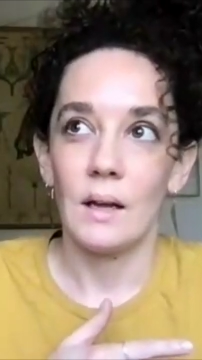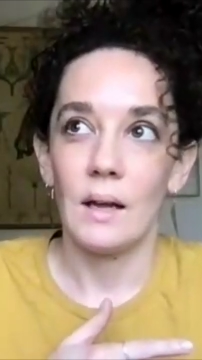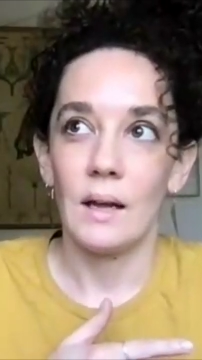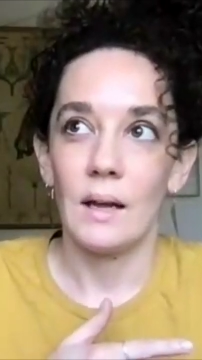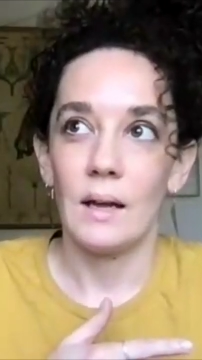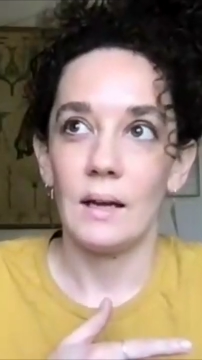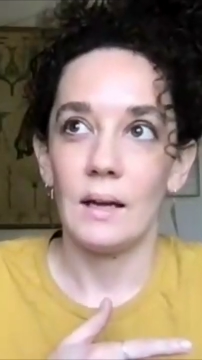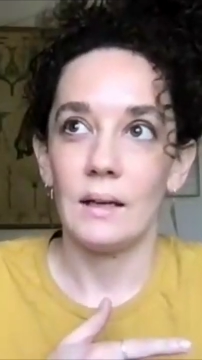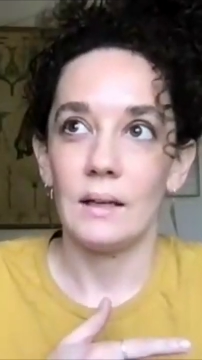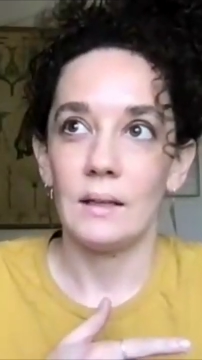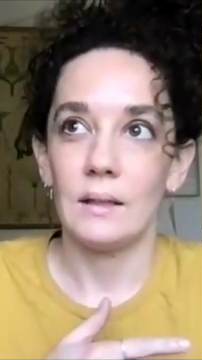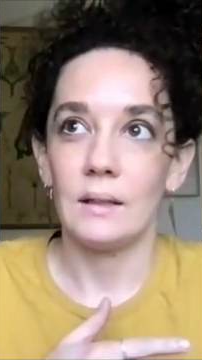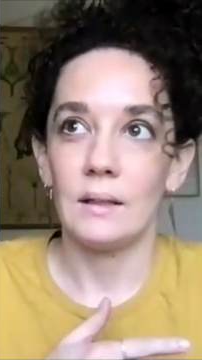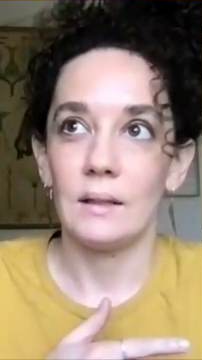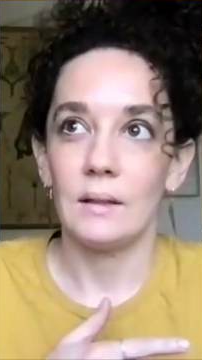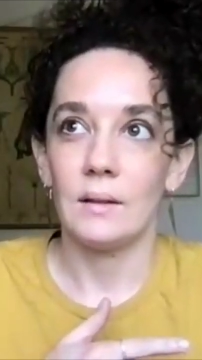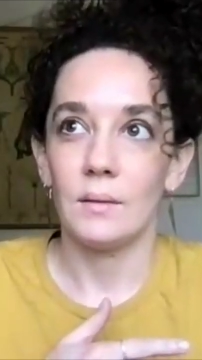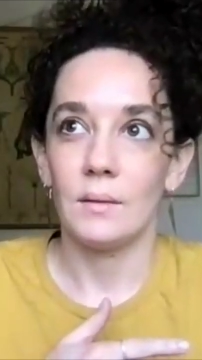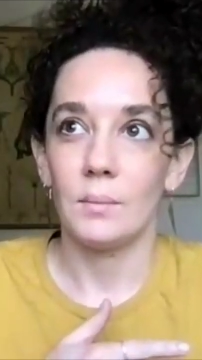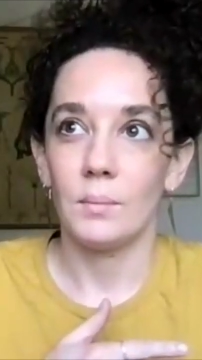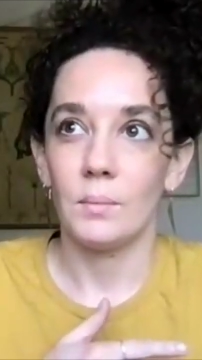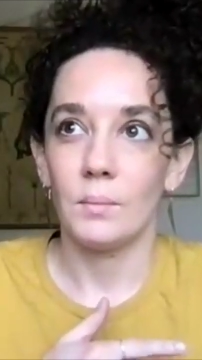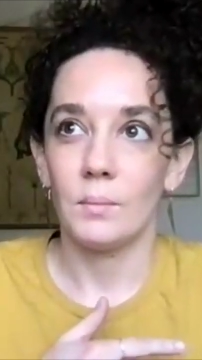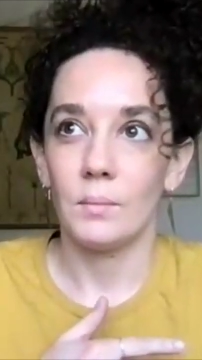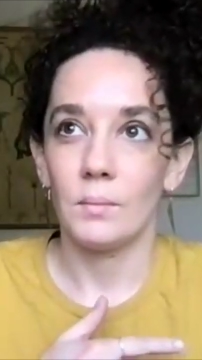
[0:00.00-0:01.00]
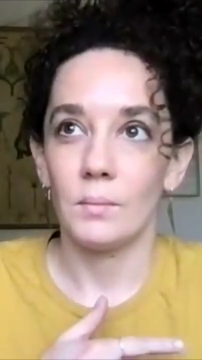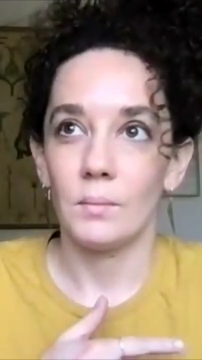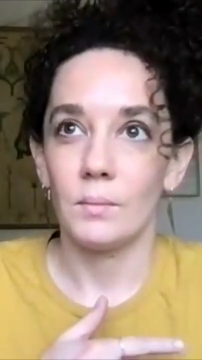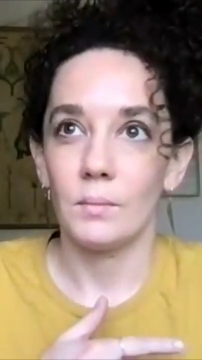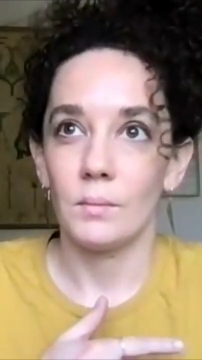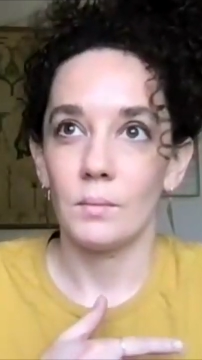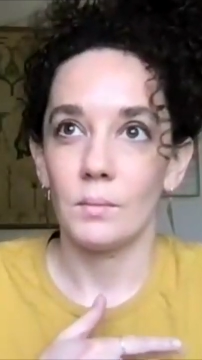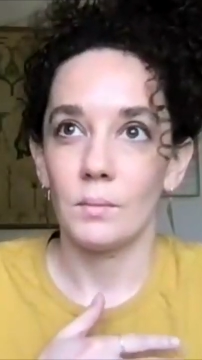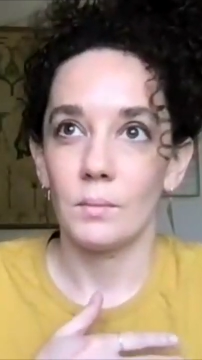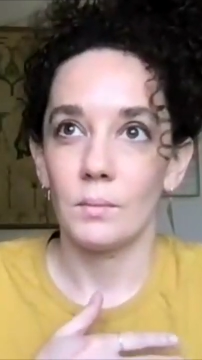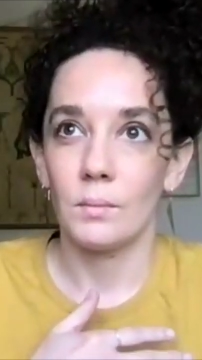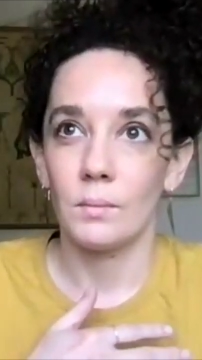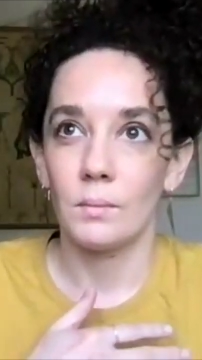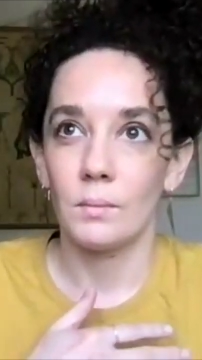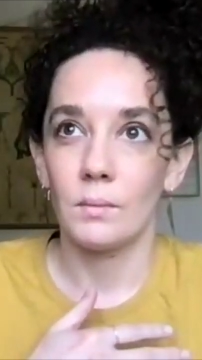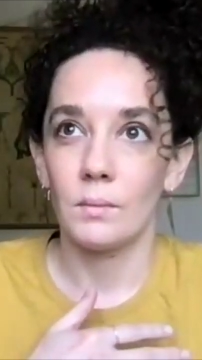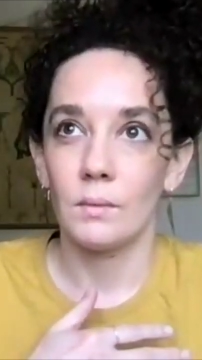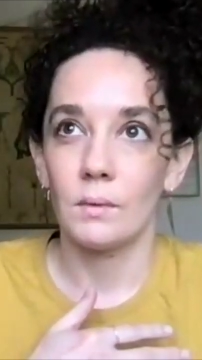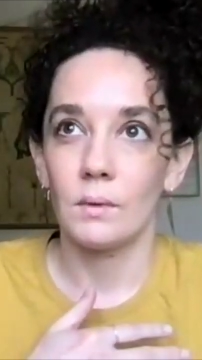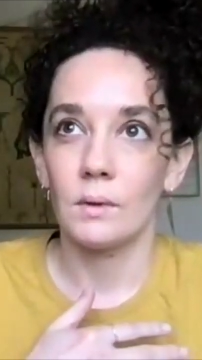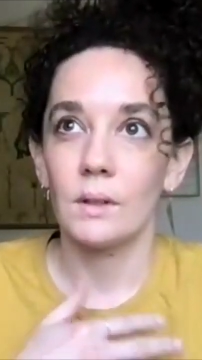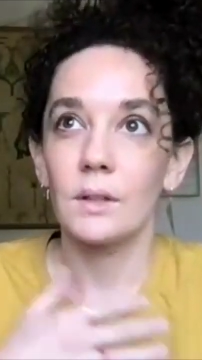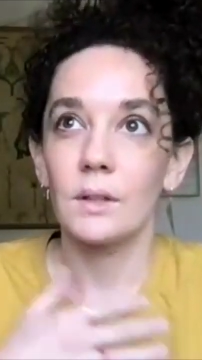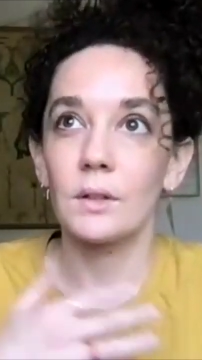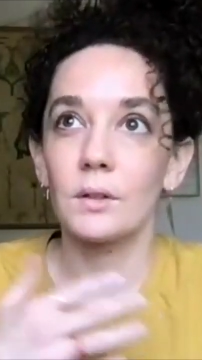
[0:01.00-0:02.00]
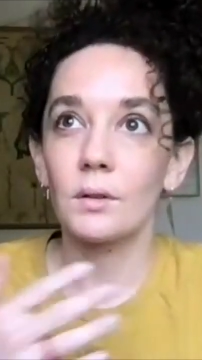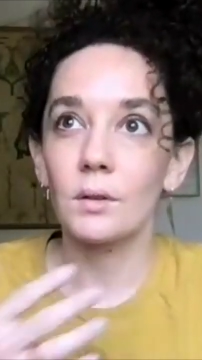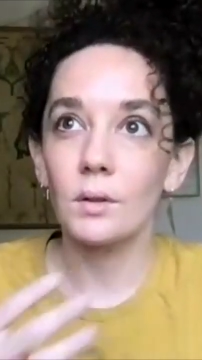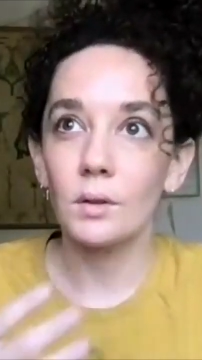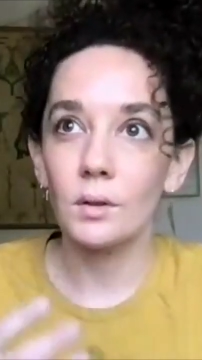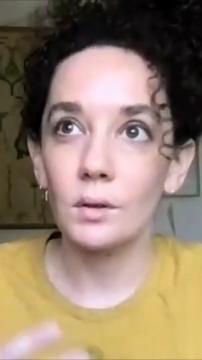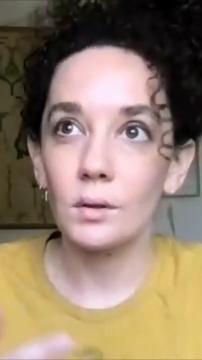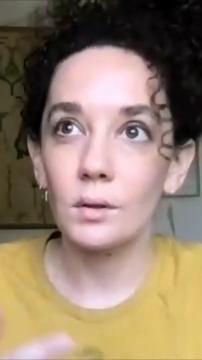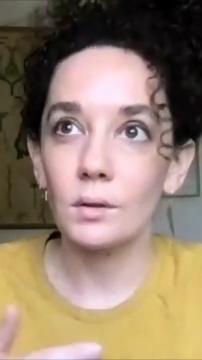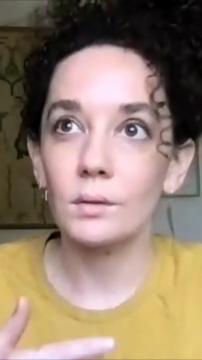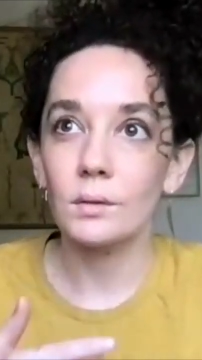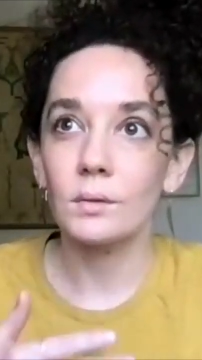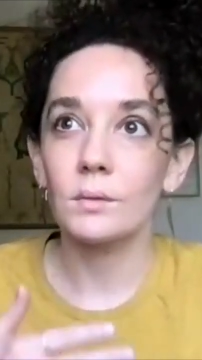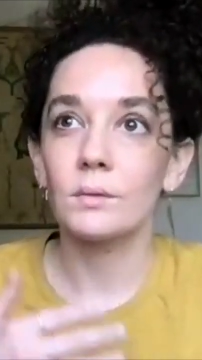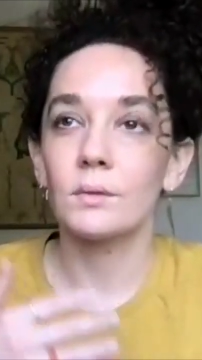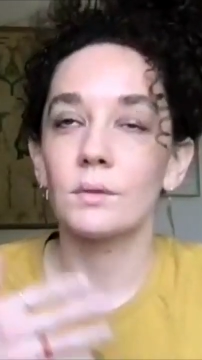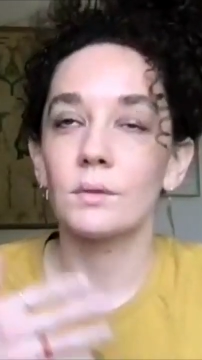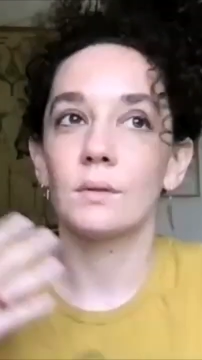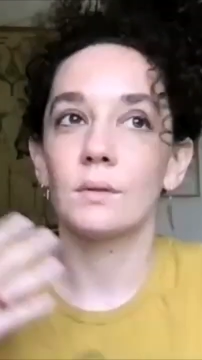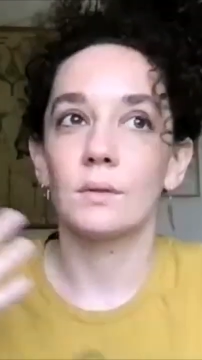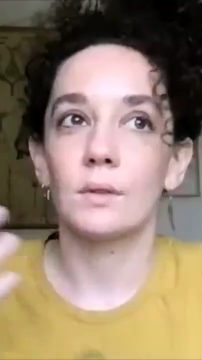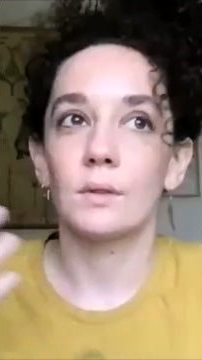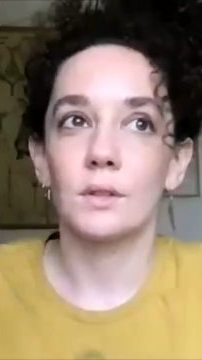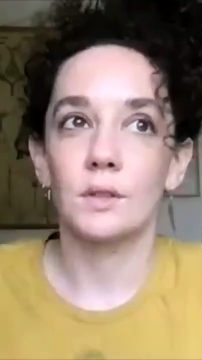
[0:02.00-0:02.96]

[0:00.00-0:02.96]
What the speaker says: a literal